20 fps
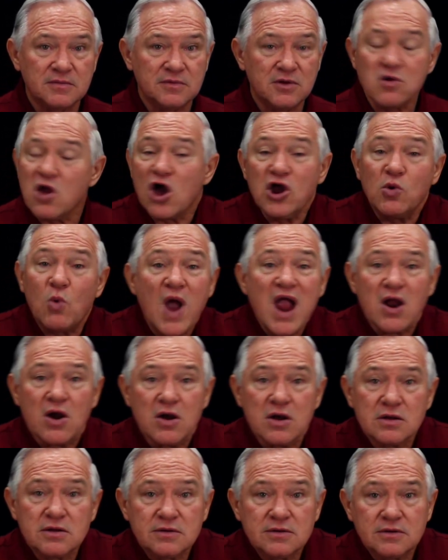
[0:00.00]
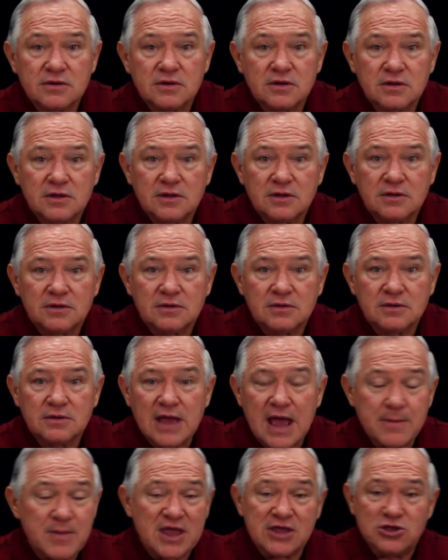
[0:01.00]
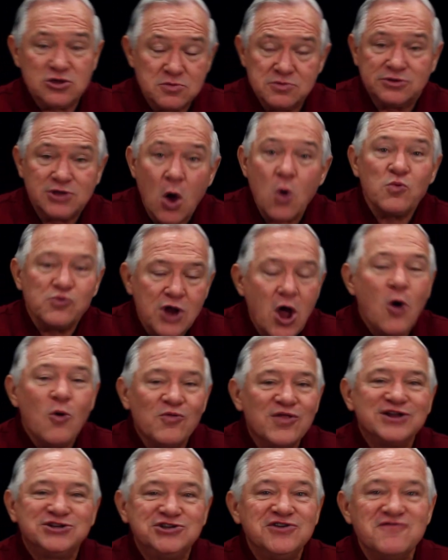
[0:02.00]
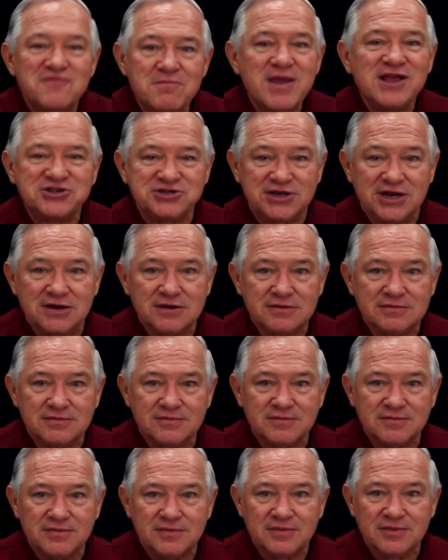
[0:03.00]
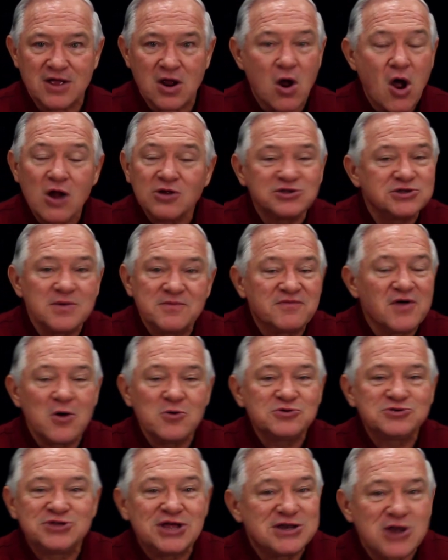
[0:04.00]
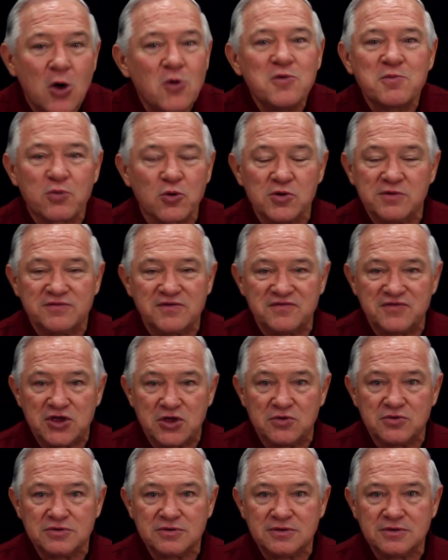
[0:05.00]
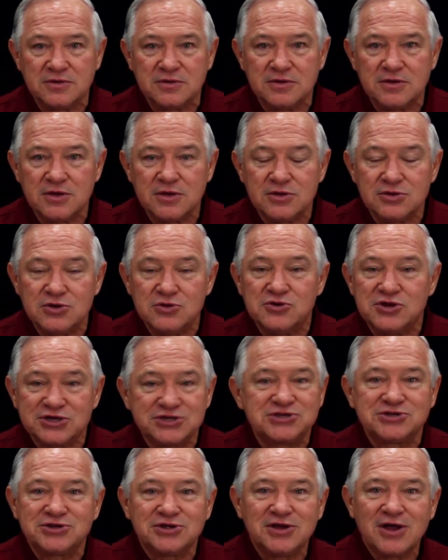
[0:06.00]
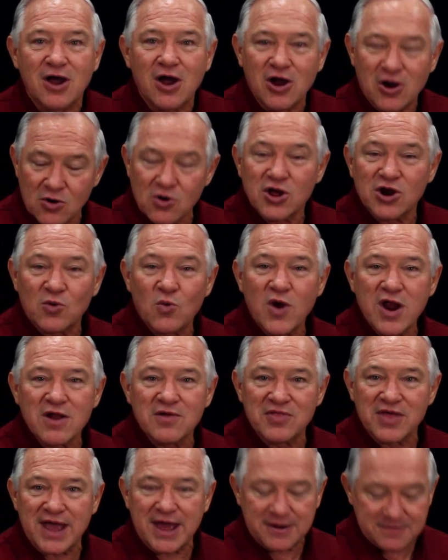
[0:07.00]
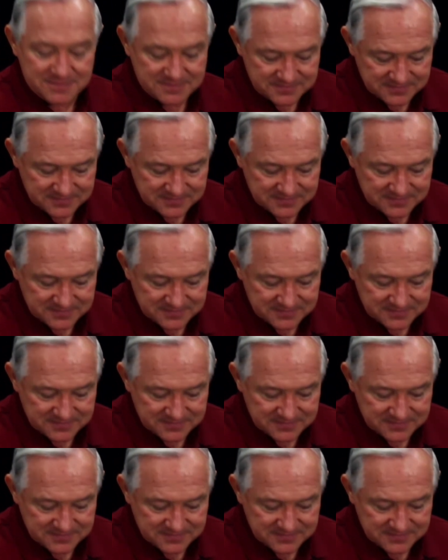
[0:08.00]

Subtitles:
You're unaware. I mean, you don't know that you've missed it. There are some folks that don't approve of you. You just are unaware of that.